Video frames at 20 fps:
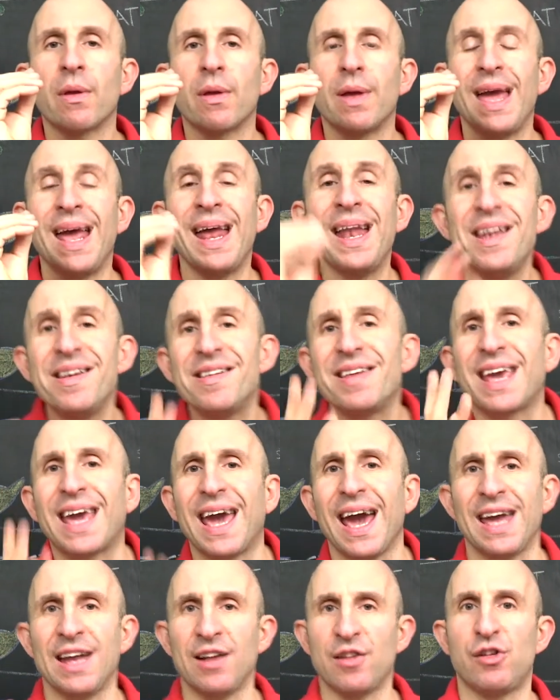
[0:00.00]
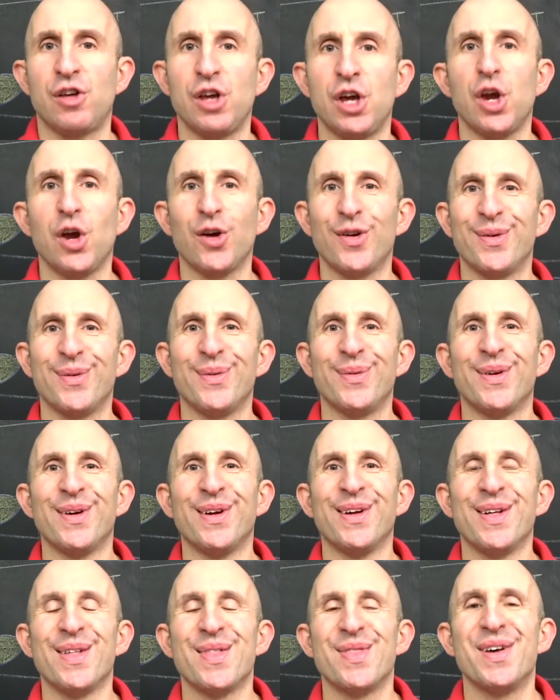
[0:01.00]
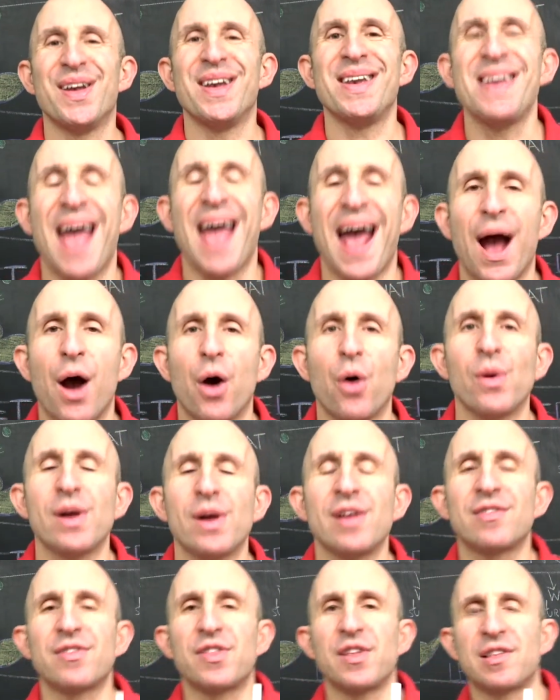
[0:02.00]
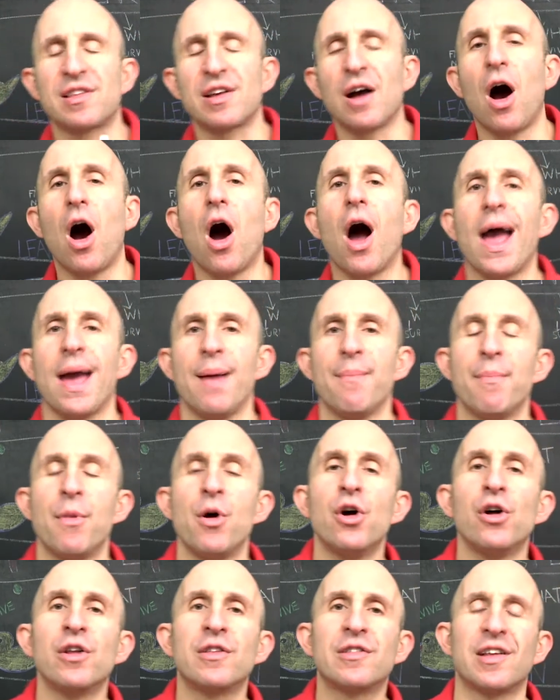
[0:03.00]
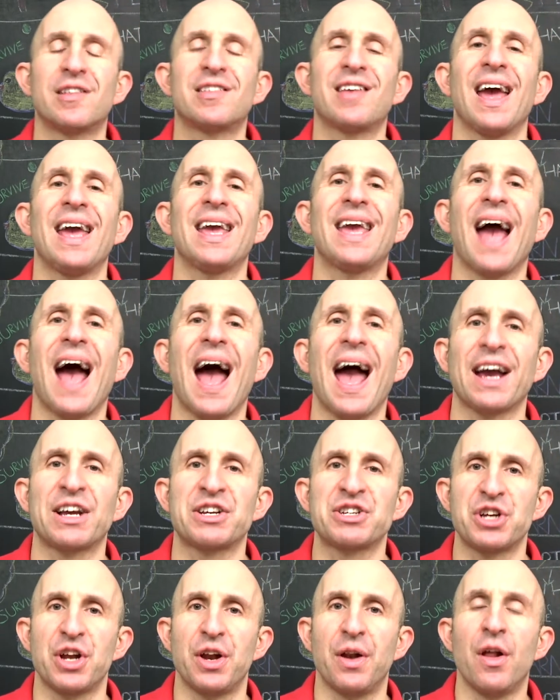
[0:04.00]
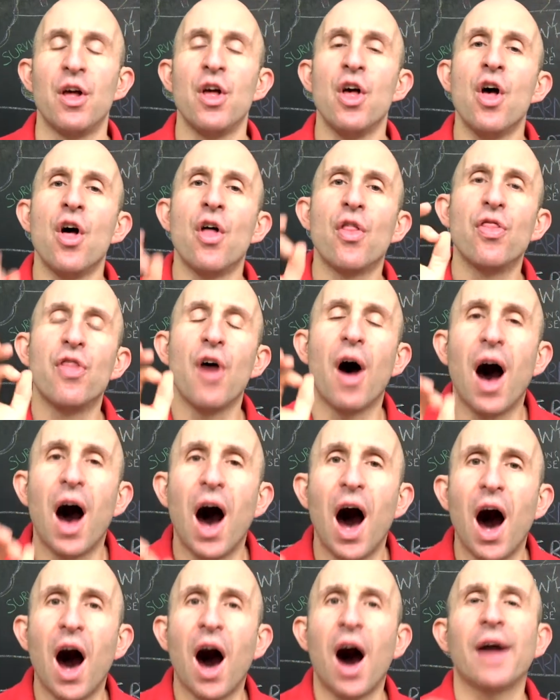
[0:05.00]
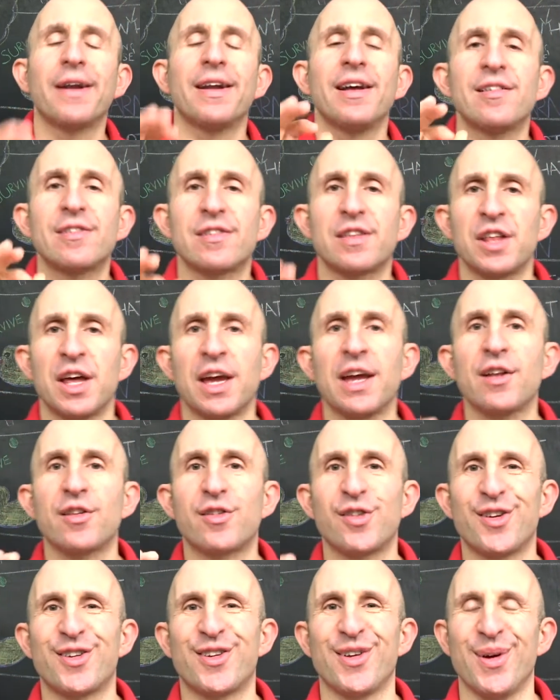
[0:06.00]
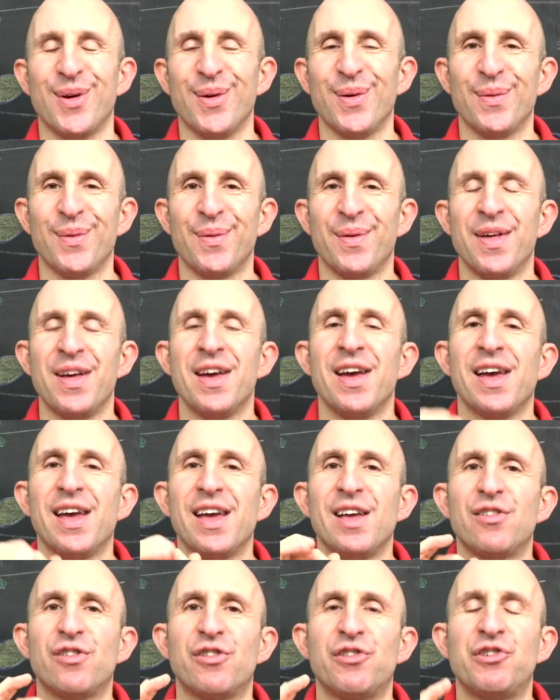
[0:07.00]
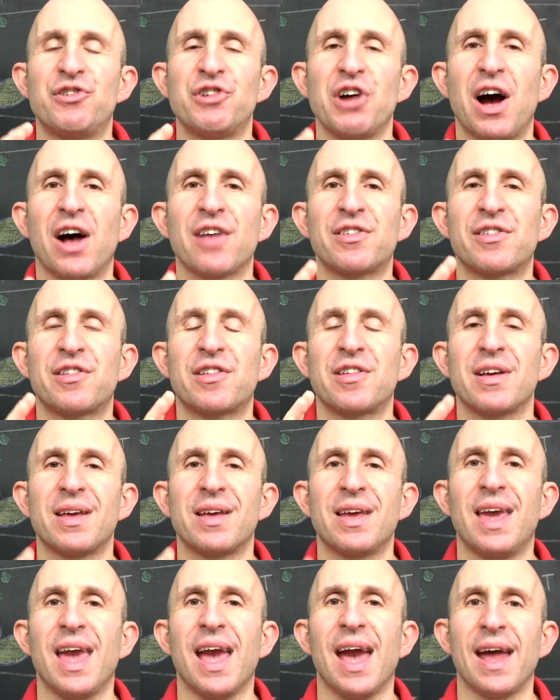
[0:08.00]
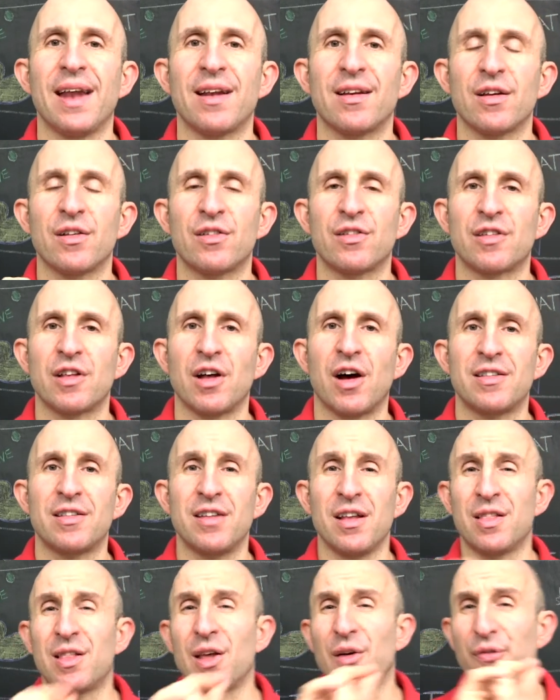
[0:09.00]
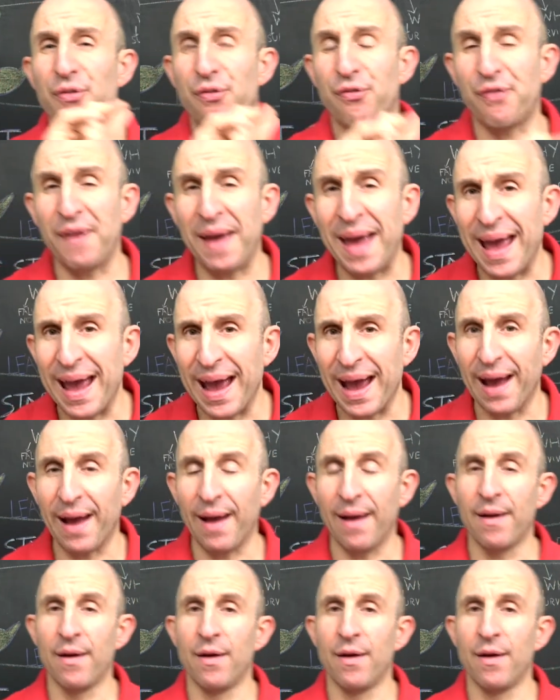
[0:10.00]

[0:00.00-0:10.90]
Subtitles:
indicate to you that now is the time to take action. The hardest thing to do is just get started. The fear